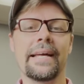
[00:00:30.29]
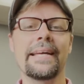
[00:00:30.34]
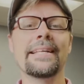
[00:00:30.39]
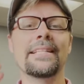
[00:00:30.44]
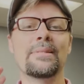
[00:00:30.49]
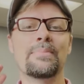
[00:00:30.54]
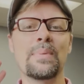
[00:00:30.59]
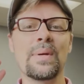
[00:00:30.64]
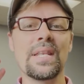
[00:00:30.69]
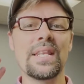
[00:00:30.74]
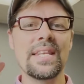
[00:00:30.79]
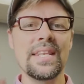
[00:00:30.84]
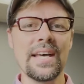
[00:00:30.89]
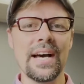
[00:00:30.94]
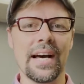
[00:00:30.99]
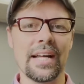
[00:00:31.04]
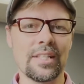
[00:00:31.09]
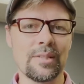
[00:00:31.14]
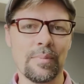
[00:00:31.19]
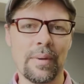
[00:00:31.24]
It's been
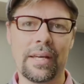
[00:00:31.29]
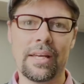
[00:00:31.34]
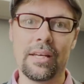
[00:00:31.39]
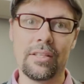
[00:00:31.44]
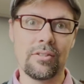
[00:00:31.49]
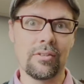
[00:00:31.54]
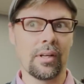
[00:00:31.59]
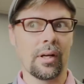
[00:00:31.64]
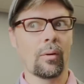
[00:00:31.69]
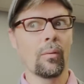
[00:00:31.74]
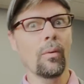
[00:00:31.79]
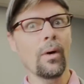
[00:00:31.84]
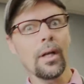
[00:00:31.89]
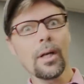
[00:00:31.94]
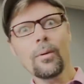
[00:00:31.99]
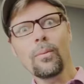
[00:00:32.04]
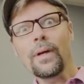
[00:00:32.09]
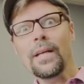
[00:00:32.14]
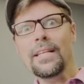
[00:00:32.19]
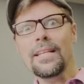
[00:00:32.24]
nuts. My kids are like, what
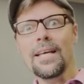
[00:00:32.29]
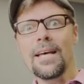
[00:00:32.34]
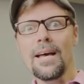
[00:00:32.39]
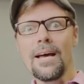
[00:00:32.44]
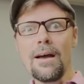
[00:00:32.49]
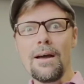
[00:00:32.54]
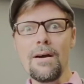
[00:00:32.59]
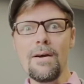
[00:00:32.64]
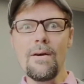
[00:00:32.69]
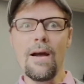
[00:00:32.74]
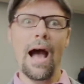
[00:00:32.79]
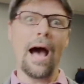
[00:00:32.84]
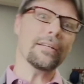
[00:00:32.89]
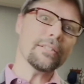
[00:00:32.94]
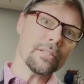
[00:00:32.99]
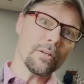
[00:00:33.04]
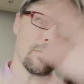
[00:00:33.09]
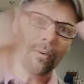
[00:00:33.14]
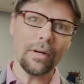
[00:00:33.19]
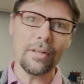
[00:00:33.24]
do we do? How
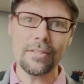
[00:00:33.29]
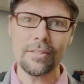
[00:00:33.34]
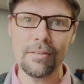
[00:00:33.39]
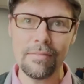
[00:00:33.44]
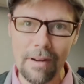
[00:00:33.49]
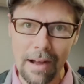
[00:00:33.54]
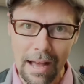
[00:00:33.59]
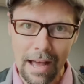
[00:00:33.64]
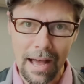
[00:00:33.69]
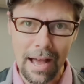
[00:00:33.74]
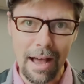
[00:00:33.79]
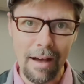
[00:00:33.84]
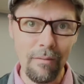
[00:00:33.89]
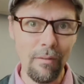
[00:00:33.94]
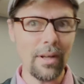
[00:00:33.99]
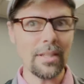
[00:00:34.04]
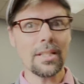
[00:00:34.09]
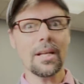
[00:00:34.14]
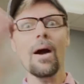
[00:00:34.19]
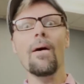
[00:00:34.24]
does the world survive?
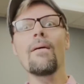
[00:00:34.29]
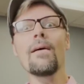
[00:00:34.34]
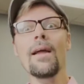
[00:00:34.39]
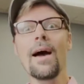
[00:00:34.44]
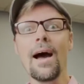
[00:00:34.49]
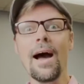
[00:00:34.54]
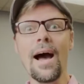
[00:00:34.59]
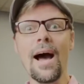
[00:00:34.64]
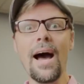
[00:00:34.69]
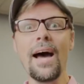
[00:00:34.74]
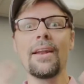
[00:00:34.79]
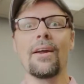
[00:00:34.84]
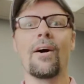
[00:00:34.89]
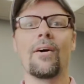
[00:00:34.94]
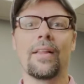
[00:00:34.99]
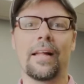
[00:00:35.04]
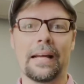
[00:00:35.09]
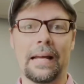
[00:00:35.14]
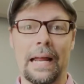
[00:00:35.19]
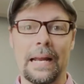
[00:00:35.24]
What's going on?
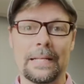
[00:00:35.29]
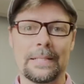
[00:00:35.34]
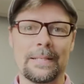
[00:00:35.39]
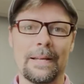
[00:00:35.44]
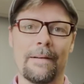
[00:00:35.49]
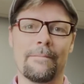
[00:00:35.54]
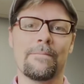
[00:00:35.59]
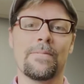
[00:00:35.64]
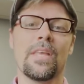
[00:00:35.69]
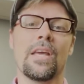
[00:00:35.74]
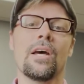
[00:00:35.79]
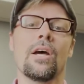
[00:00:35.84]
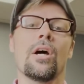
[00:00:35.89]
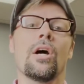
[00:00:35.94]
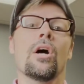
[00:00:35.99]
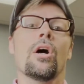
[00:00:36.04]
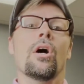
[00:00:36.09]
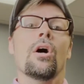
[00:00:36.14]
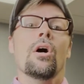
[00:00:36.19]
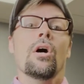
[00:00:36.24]
All that kind of stuff.
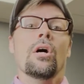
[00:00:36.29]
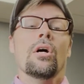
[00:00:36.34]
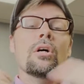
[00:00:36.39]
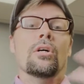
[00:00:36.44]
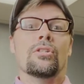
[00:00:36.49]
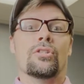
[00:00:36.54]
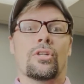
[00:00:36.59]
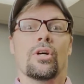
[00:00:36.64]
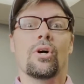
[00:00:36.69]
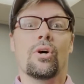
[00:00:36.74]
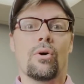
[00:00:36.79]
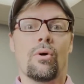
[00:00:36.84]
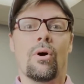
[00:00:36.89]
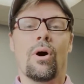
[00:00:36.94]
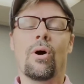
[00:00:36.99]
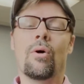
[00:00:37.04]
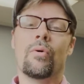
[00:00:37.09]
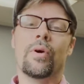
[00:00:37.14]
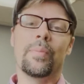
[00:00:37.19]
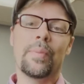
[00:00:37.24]

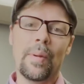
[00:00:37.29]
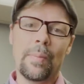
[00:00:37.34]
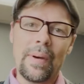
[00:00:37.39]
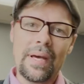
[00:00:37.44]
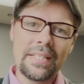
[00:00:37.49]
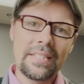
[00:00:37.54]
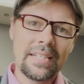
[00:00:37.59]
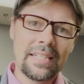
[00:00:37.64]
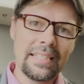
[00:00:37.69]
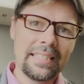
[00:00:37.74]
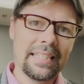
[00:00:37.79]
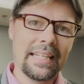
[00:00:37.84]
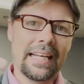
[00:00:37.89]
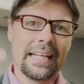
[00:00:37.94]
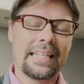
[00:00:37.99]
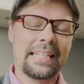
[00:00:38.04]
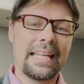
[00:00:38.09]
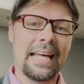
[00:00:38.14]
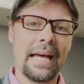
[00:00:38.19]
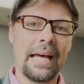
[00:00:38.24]
So we've been basically
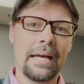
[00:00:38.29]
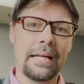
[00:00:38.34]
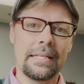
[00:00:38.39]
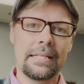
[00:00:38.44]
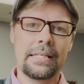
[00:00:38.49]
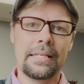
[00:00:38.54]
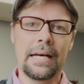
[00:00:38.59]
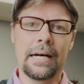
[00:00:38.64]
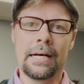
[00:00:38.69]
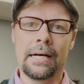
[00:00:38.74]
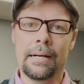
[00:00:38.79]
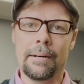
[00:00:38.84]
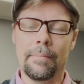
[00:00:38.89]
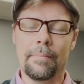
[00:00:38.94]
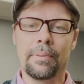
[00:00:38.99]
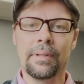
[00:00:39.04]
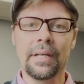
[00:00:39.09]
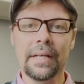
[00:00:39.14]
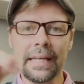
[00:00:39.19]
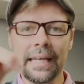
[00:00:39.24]
like
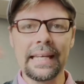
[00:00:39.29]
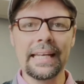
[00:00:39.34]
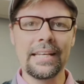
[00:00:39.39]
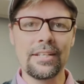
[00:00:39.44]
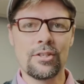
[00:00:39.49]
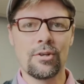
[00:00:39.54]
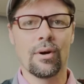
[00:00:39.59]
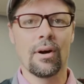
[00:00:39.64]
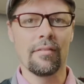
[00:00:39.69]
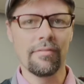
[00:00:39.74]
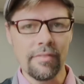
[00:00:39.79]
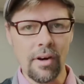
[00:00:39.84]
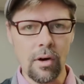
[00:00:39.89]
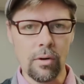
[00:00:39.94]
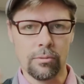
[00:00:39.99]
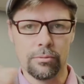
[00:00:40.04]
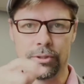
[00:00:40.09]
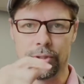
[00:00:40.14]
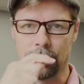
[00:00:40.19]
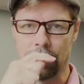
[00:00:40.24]
plugging into our
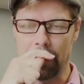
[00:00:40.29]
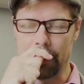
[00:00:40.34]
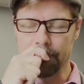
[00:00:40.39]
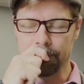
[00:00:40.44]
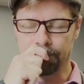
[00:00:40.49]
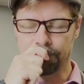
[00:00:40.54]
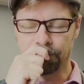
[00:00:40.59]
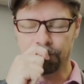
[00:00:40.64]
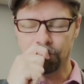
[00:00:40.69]
phones, right?